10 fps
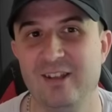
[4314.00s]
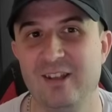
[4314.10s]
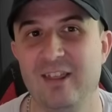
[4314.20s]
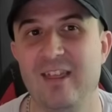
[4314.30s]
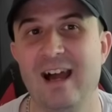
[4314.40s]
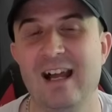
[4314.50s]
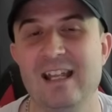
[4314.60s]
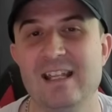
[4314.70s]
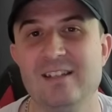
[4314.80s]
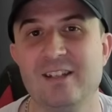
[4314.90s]
that
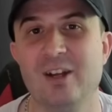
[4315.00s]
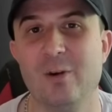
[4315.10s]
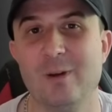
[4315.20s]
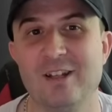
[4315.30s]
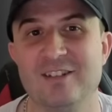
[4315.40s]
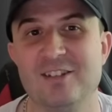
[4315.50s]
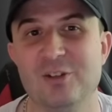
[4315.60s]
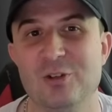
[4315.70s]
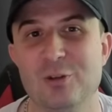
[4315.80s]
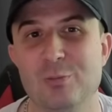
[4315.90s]
it's going
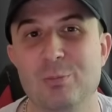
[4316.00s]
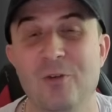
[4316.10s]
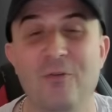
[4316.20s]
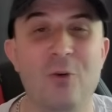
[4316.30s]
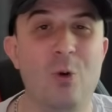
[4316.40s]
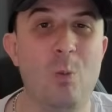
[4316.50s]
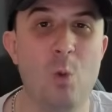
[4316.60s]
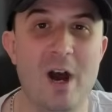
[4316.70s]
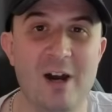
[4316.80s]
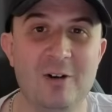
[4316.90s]
to perform
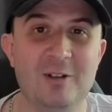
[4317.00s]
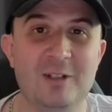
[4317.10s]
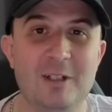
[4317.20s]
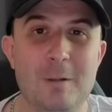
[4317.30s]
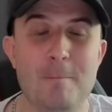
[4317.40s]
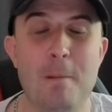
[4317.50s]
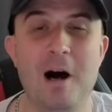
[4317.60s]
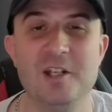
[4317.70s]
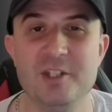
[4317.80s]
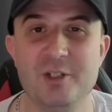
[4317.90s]
well,
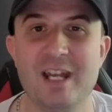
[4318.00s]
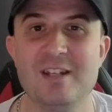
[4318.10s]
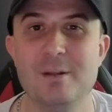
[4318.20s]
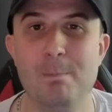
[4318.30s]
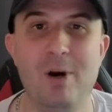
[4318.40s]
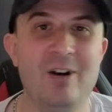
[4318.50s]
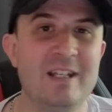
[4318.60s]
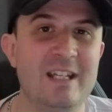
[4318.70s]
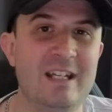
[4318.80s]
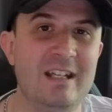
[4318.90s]
but you get to buy
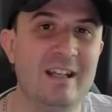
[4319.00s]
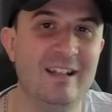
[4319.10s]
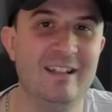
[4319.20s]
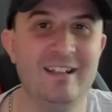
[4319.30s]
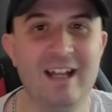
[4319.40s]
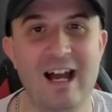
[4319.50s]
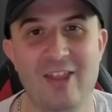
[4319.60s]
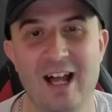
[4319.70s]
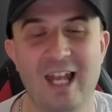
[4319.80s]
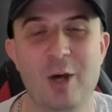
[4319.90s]
in at
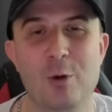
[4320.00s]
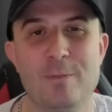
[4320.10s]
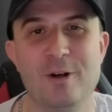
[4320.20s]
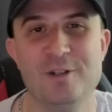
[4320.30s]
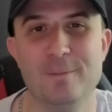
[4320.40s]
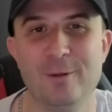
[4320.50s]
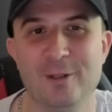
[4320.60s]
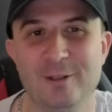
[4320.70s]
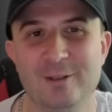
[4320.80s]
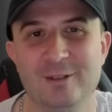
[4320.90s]
that lower price point.
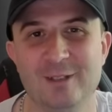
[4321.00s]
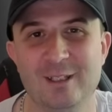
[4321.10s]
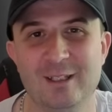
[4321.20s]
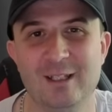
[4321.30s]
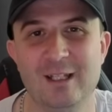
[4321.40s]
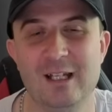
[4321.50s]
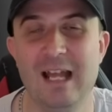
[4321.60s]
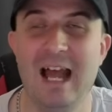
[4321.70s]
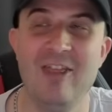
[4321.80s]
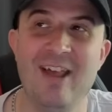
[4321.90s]

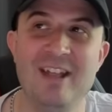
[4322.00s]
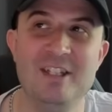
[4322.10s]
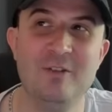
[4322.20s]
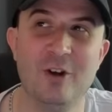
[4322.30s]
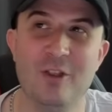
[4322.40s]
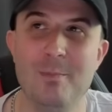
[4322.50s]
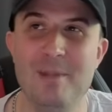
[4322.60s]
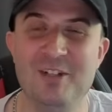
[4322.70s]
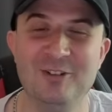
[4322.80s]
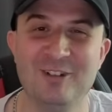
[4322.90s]
And then you've got the
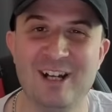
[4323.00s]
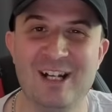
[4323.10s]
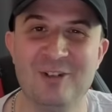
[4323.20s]
middle ground,